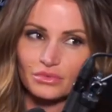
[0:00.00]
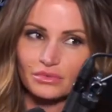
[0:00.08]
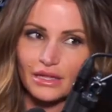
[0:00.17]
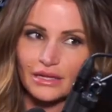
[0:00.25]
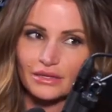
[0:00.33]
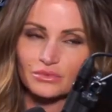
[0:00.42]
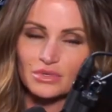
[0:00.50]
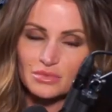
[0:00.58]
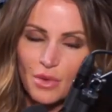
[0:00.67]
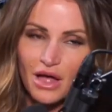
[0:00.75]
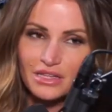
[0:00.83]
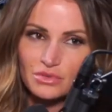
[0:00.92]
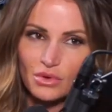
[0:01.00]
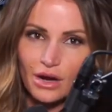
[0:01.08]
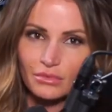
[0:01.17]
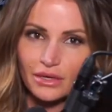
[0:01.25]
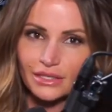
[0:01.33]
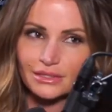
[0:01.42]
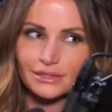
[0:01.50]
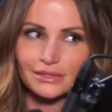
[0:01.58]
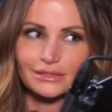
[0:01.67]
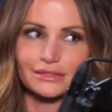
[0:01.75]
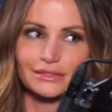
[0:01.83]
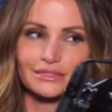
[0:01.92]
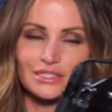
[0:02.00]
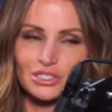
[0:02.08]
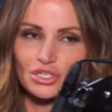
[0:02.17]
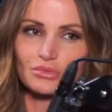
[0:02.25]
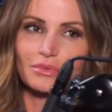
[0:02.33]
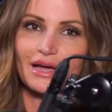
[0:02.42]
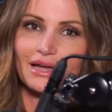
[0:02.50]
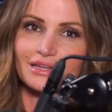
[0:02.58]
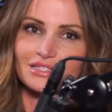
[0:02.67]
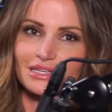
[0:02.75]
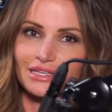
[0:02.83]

like response where I'm like, good, it's too much.